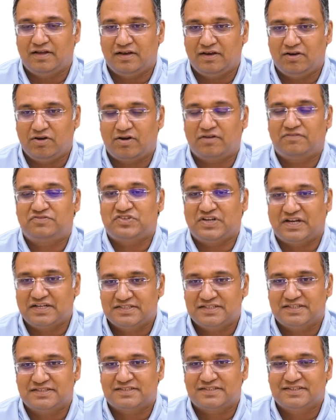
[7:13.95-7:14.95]
a lot of
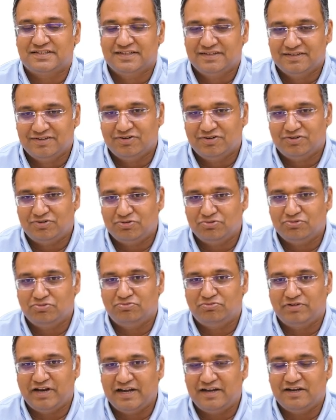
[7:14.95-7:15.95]
chances
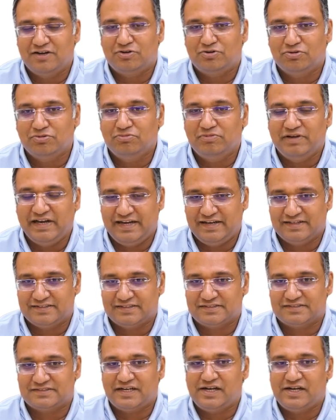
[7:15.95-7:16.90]
to get into NEET SS.